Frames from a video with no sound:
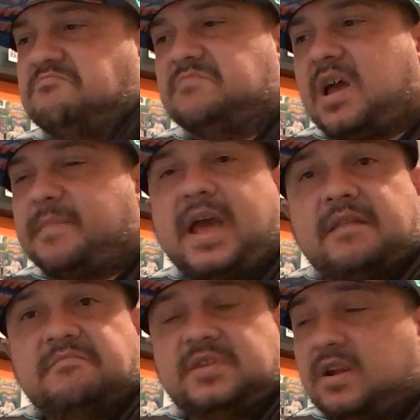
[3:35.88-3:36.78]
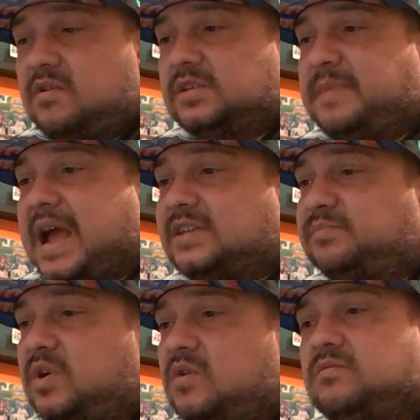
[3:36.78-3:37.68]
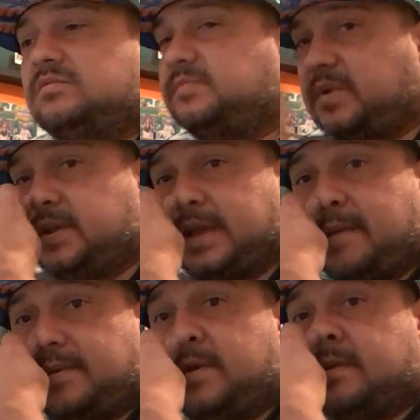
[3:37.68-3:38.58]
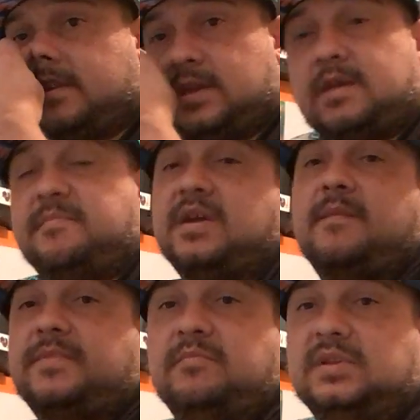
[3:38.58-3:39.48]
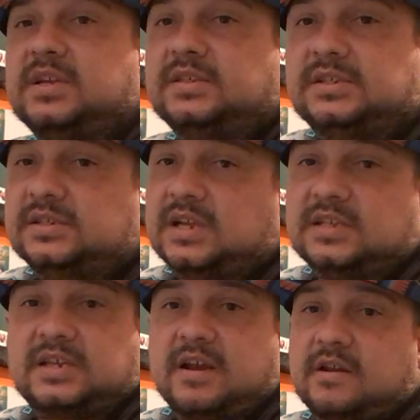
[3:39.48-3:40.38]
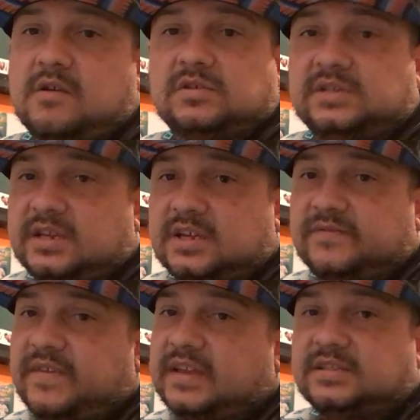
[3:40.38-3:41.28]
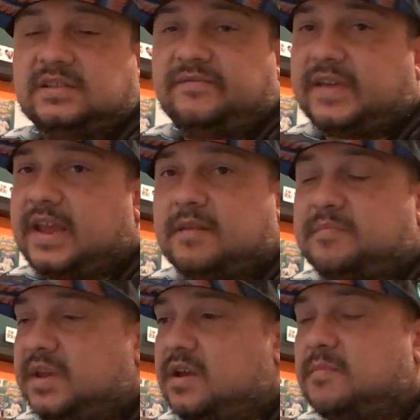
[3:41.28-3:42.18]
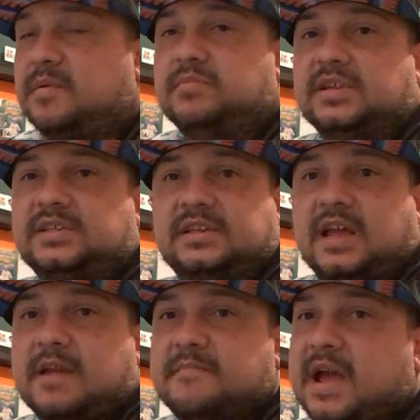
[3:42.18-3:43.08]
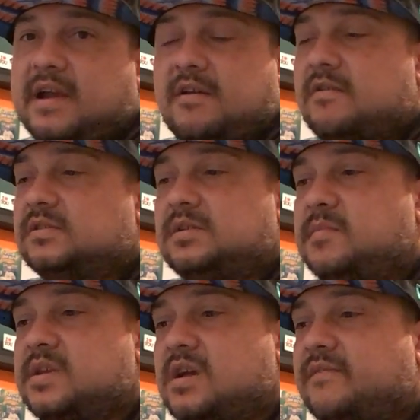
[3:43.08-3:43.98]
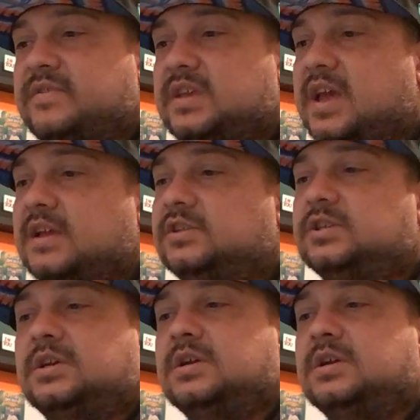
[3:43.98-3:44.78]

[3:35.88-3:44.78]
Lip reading: Not bad. His pass pro is pretty damn good. He can pick up the blitz. He's not scared to go stick his face in the fan and pick up a blitzing linebacker or somebody off the edge.